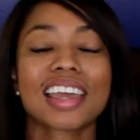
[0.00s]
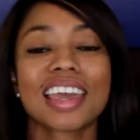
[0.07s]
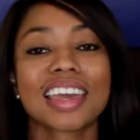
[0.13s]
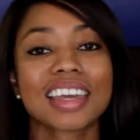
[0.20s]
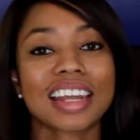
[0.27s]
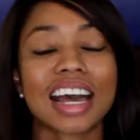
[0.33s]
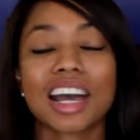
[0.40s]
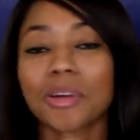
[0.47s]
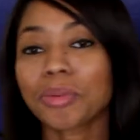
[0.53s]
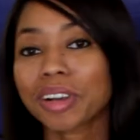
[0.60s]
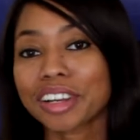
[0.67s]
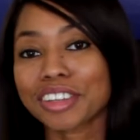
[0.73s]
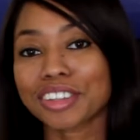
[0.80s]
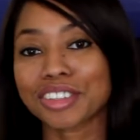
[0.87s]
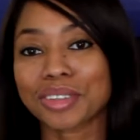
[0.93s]
and I
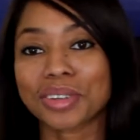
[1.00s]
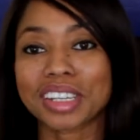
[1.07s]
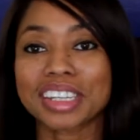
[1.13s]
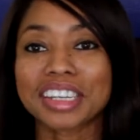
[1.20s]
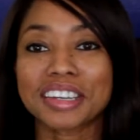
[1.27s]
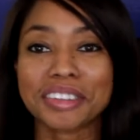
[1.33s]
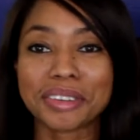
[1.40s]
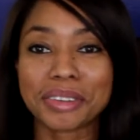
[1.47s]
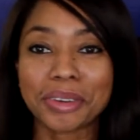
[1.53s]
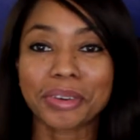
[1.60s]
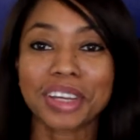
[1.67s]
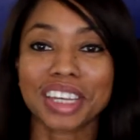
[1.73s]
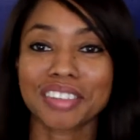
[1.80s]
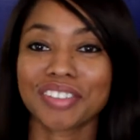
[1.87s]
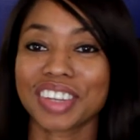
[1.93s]
wanted to do another
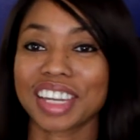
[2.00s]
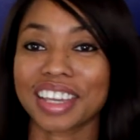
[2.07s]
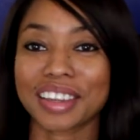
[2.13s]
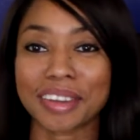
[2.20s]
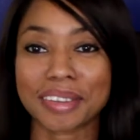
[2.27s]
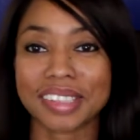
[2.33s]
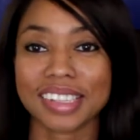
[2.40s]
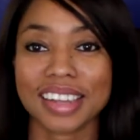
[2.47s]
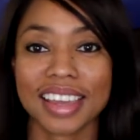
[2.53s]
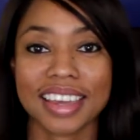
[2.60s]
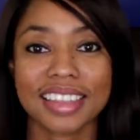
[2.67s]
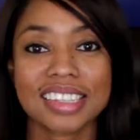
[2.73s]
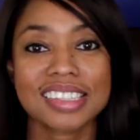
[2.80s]
quick video today.